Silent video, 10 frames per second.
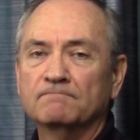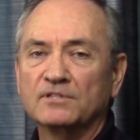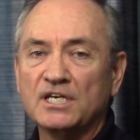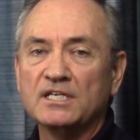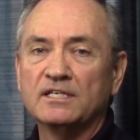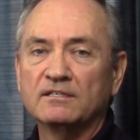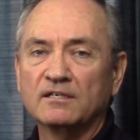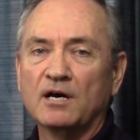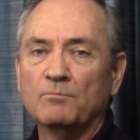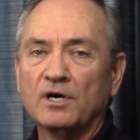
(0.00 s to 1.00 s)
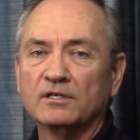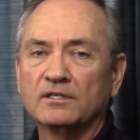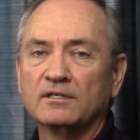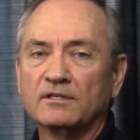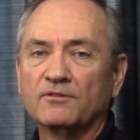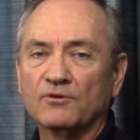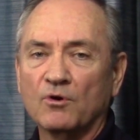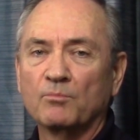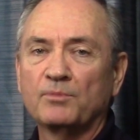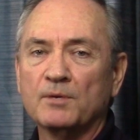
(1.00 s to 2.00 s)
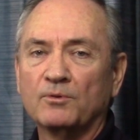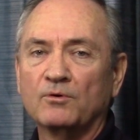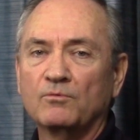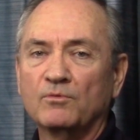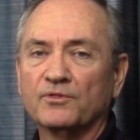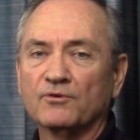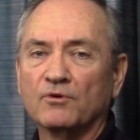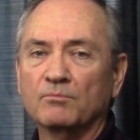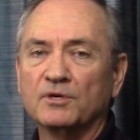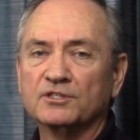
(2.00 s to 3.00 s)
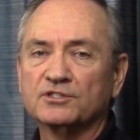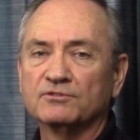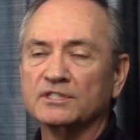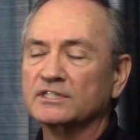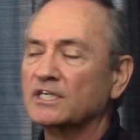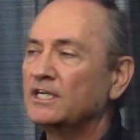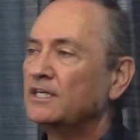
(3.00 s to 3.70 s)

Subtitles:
leading among their own people with their own ministries.